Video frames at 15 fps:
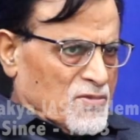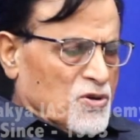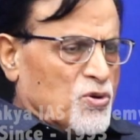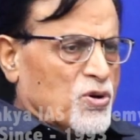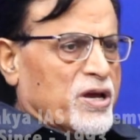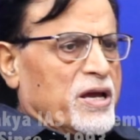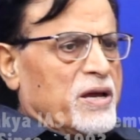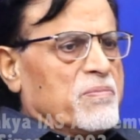
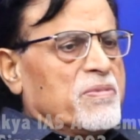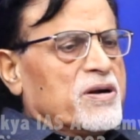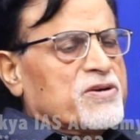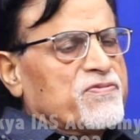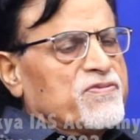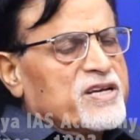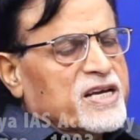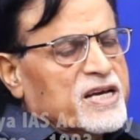Okay, but
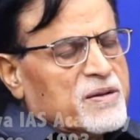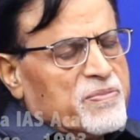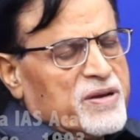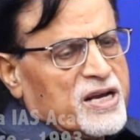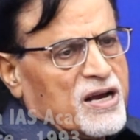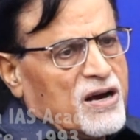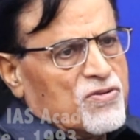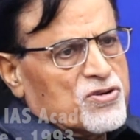we can
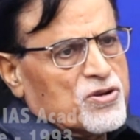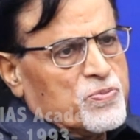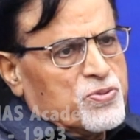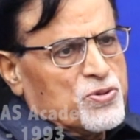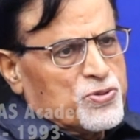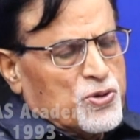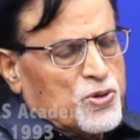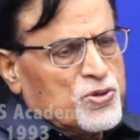make out of
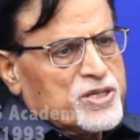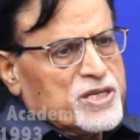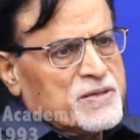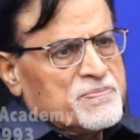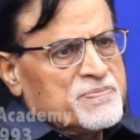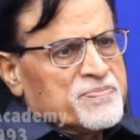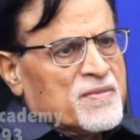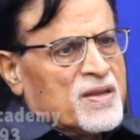
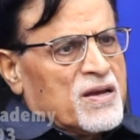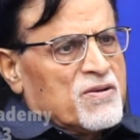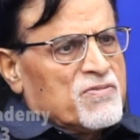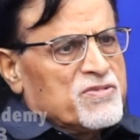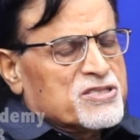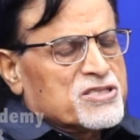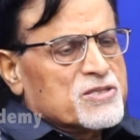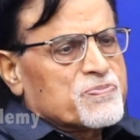plutonium,
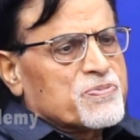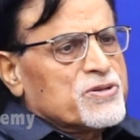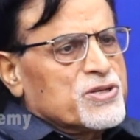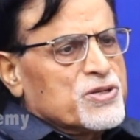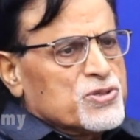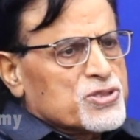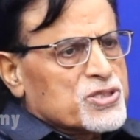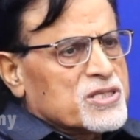which is
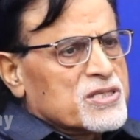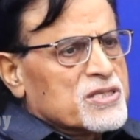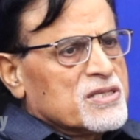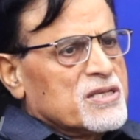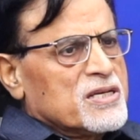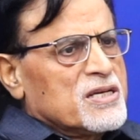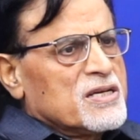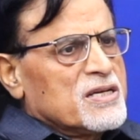produced in
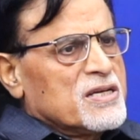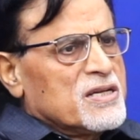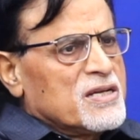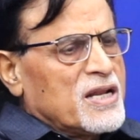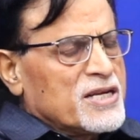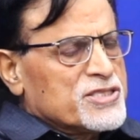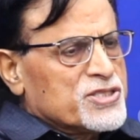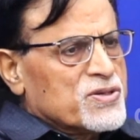the
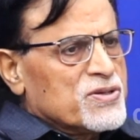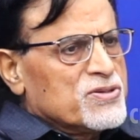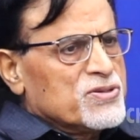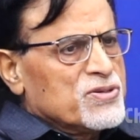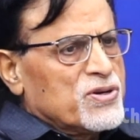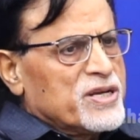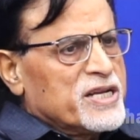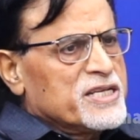natural
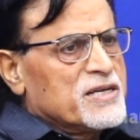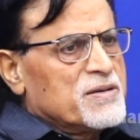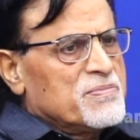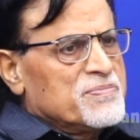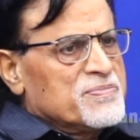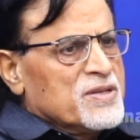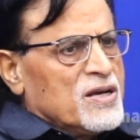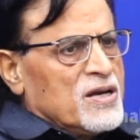
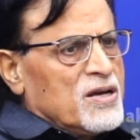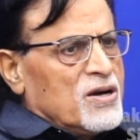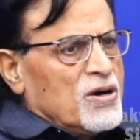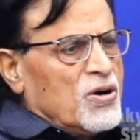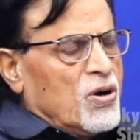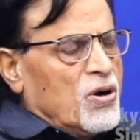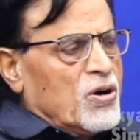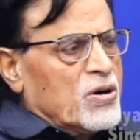uranium
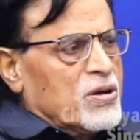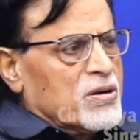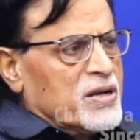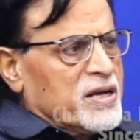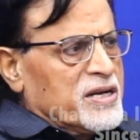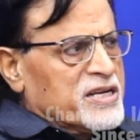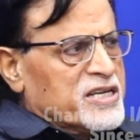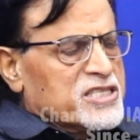or
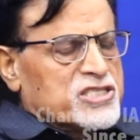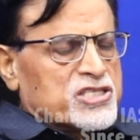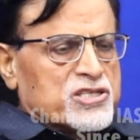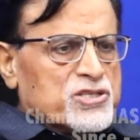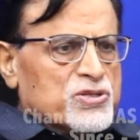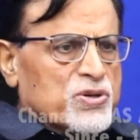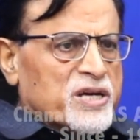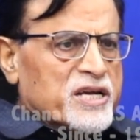enriched
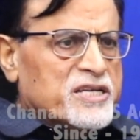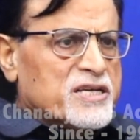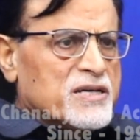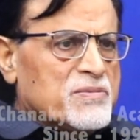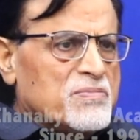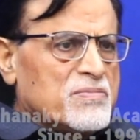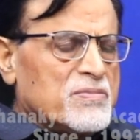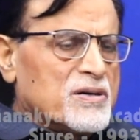
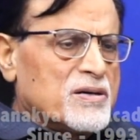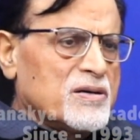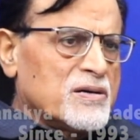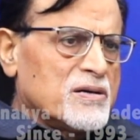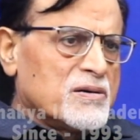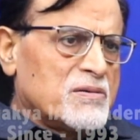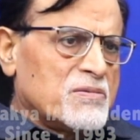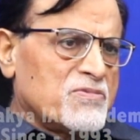uranium
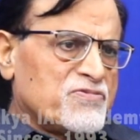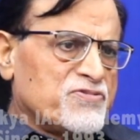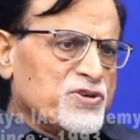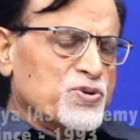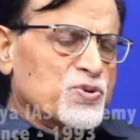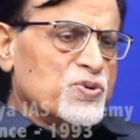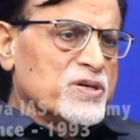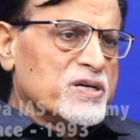
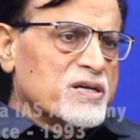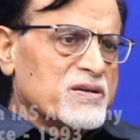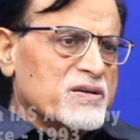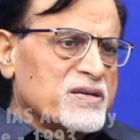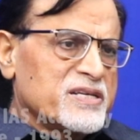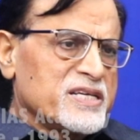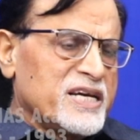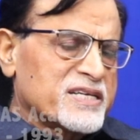fueled
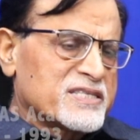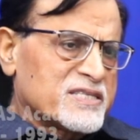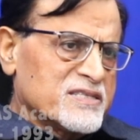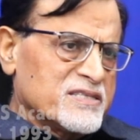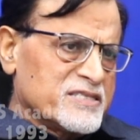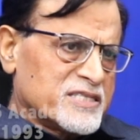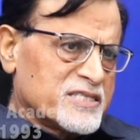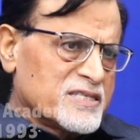
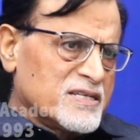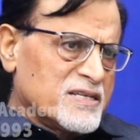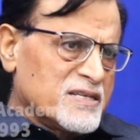reactors.